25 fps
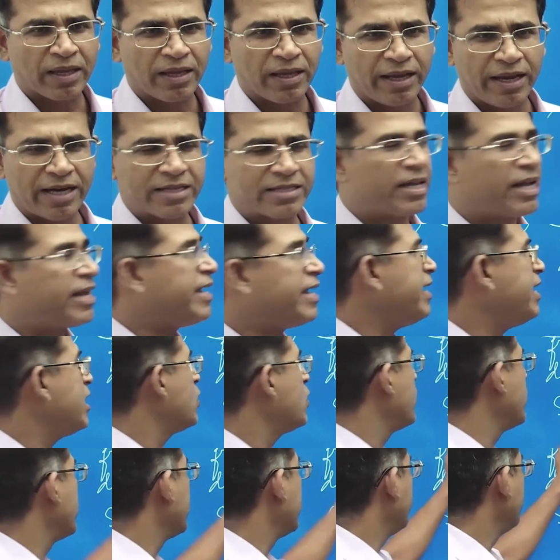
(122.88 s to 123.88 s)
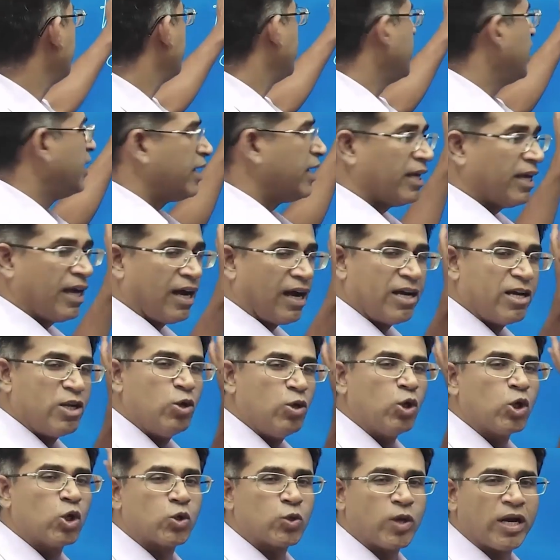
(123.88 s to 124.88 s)
It's a heat wave
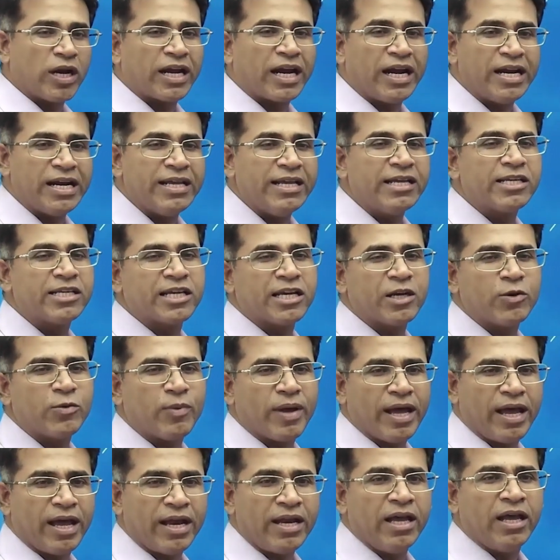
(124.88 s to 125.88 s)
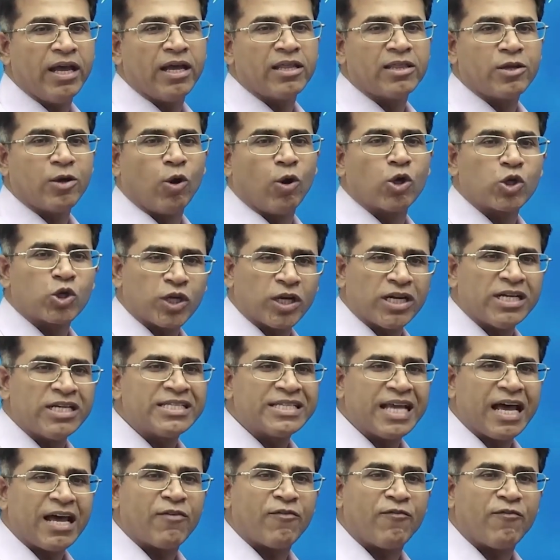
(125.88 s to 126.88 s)
unusual condition where the oceans
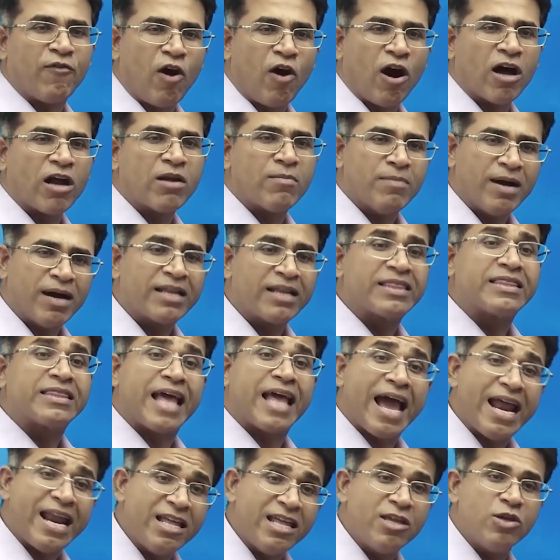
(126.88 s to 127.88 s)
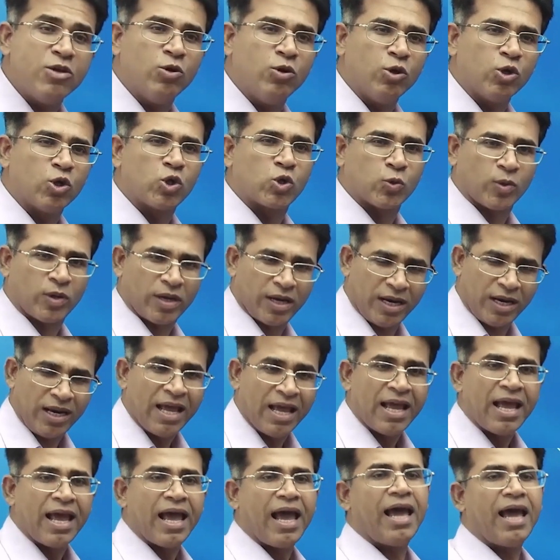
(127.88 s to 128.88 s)
are warmer than usual
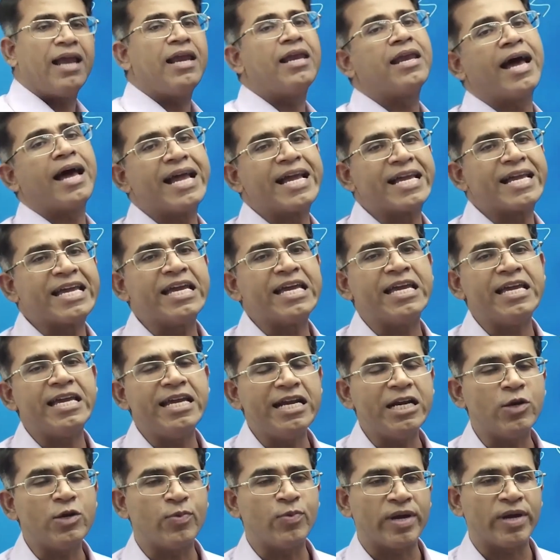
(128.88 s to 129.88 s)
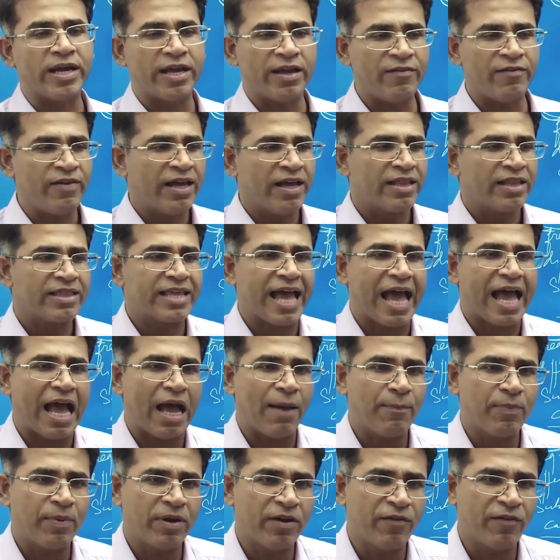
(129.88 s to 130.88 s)
and like a heat wave, they
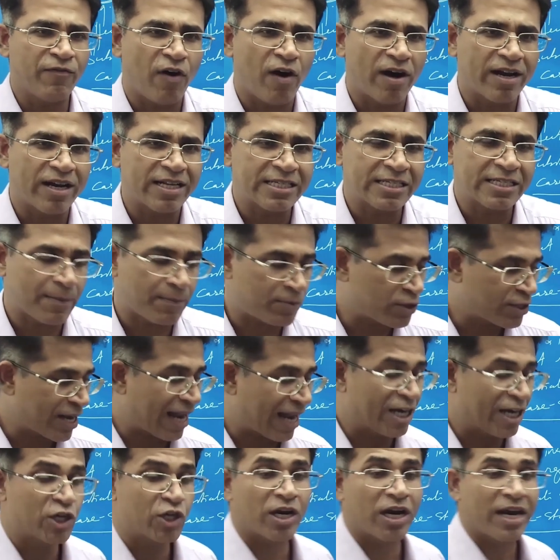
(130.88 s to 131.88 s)
happen for a substantial